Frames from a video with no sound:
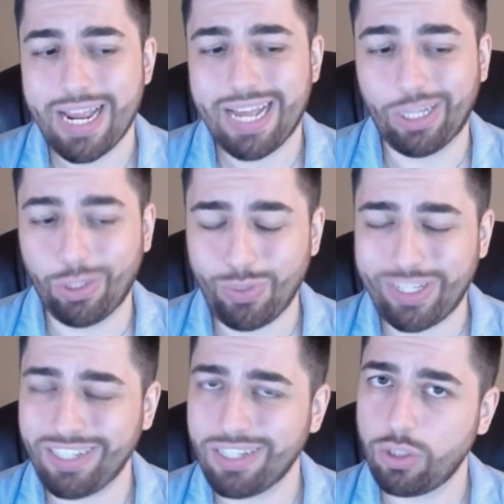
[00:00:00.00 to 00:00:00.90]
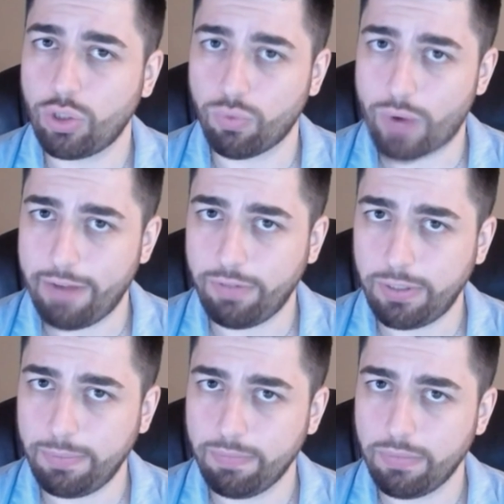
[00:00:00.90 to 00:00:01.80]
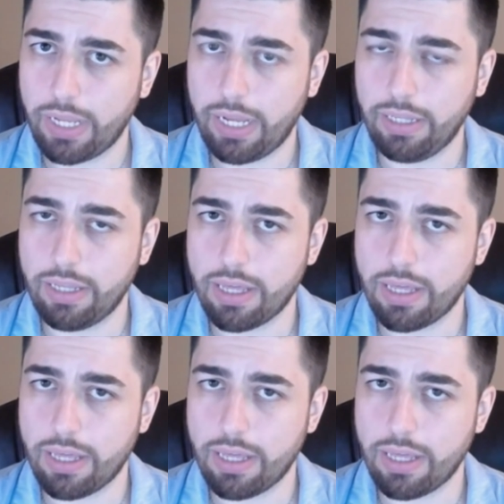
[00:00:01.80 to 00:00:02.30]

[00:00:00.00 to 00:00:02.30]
Losing to Rival in